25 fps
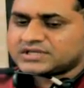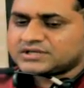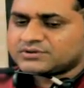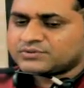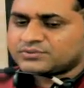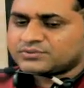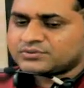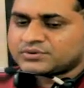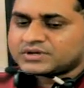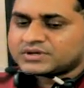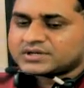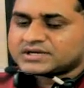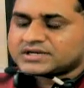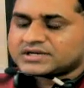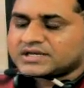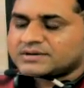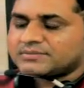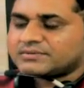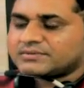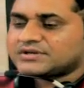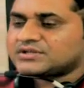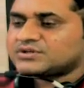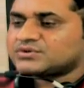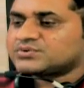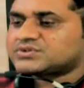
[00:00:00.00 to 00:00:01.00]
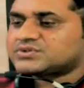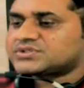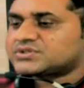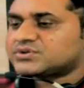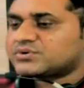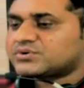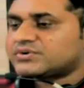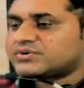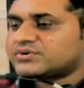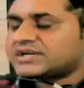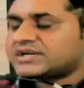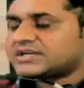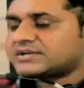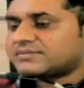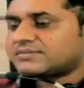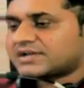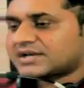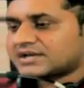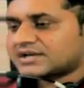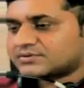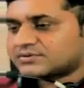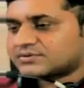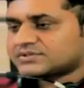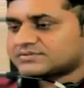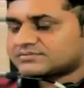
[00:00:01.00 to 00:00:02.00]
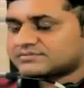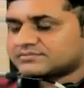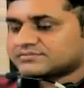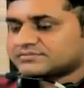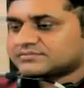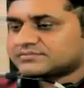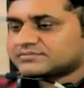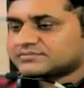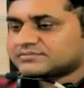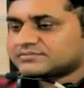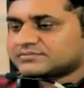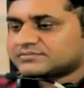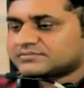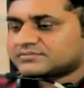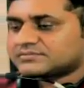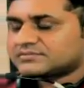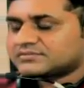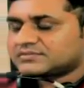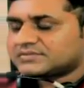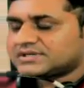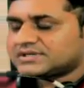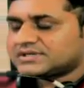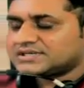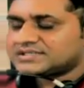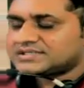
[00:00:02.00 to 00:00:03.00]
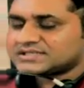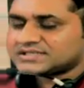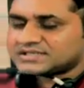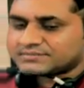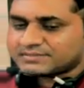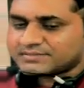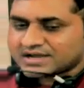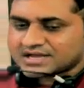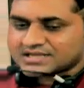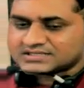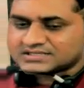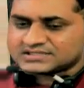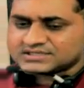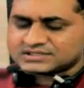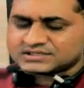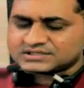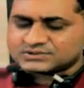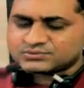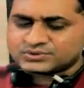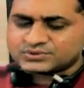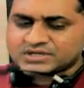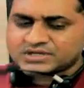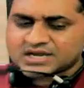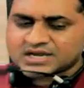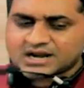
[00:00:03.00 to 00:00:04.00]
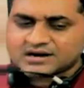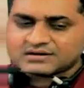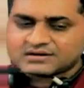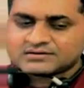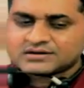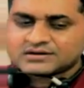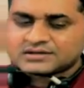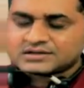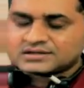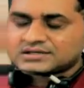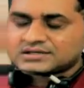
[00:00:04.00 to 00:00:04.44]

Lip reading: you never use your native language. Let's imagine we are